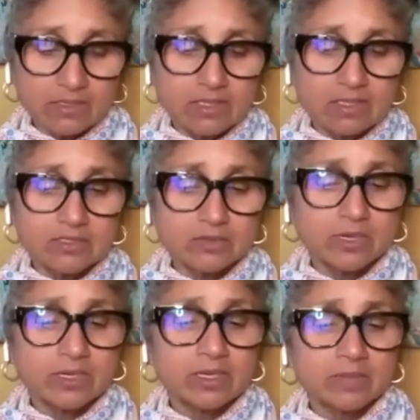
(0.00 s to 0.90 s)
the
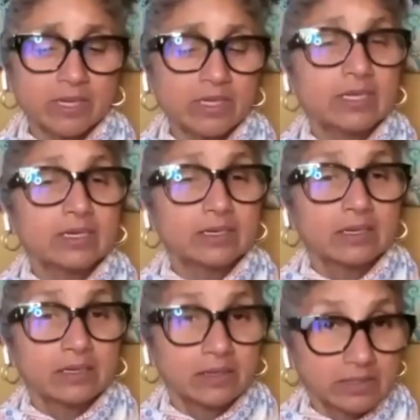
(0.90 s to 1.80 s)
Suvarna Balya
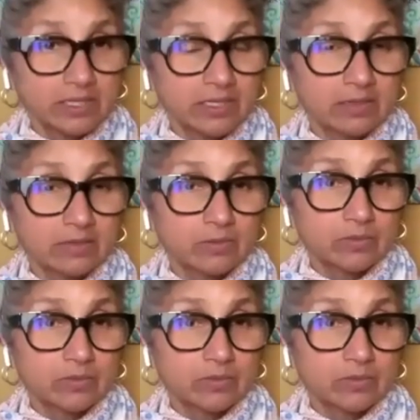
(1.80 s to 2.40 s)
Hridaya,